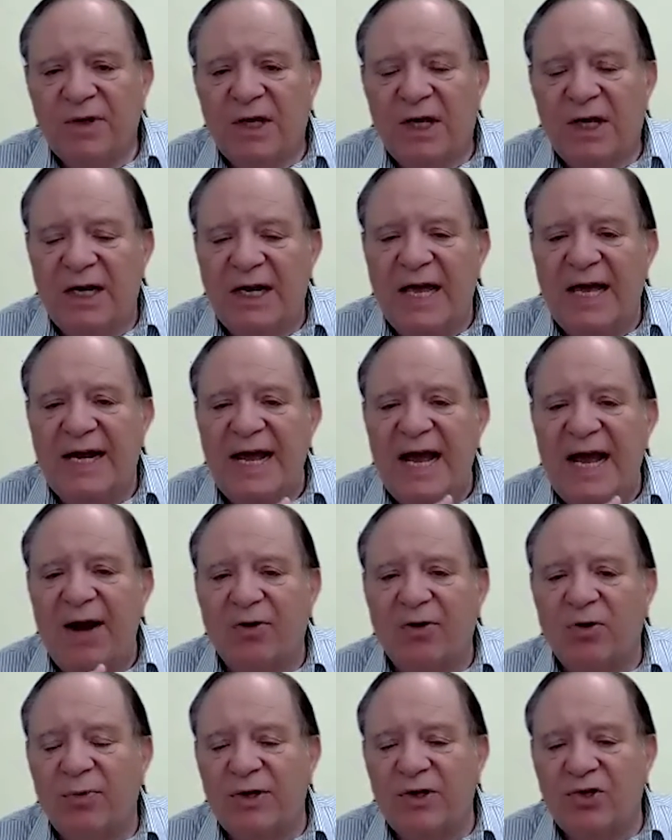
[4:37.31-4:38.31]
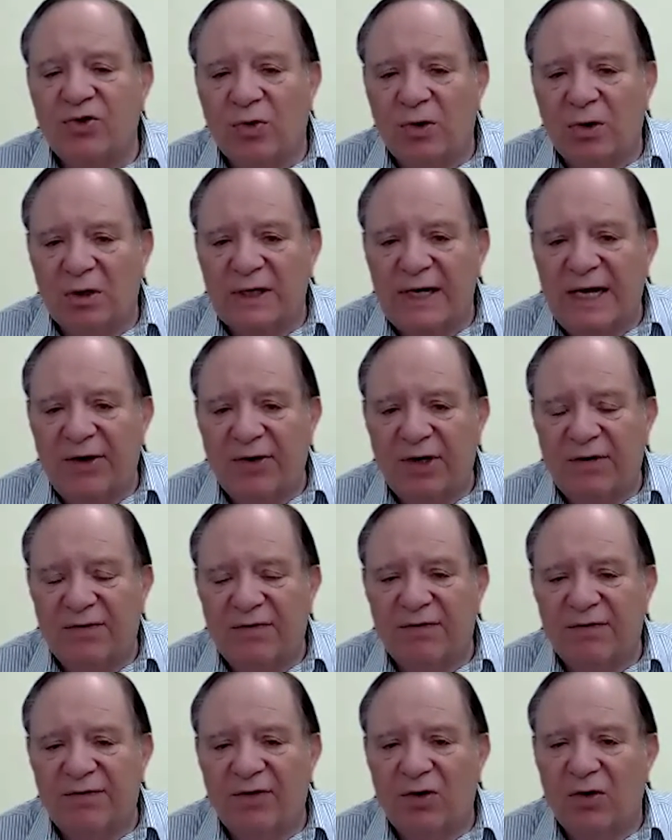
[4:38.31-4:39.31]
And how can we drill down
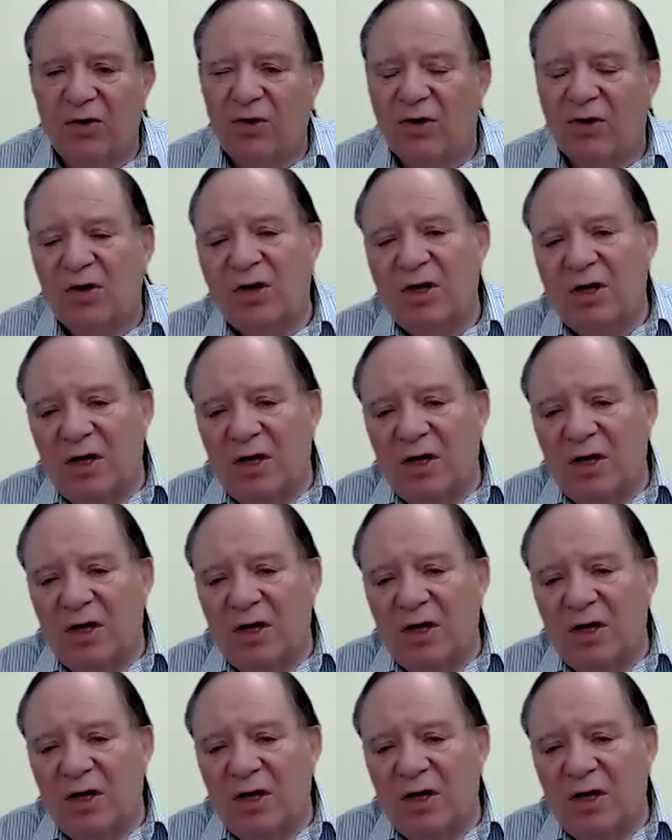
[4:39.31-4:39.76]
even further?